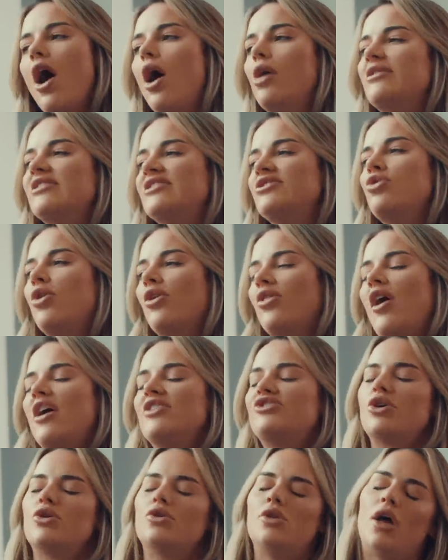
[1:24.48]
Oh, it's not that I
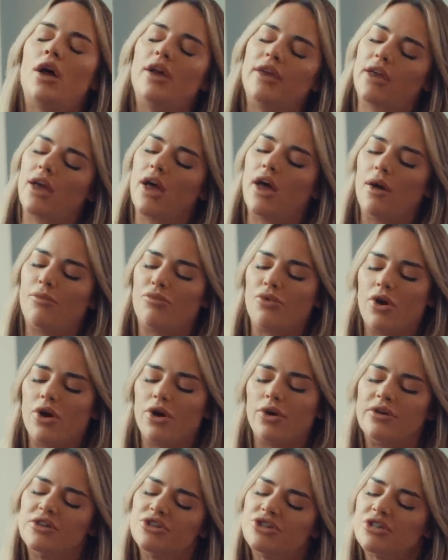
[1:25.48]
don't like her,
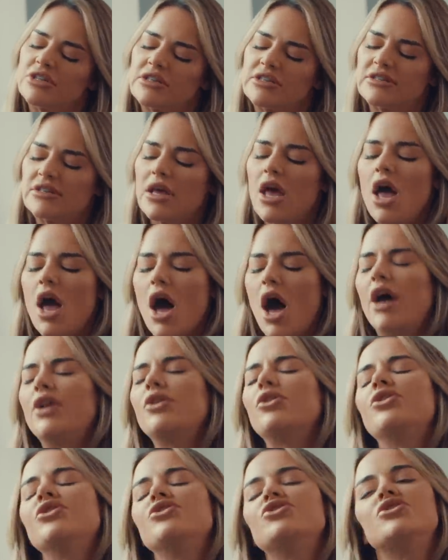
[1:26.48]
bro. It's just, I
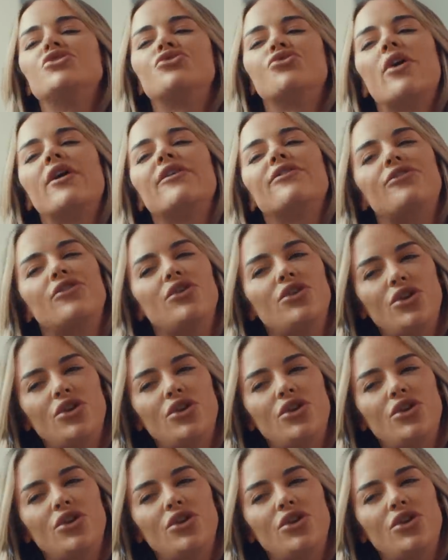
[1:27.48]
don't think she's right for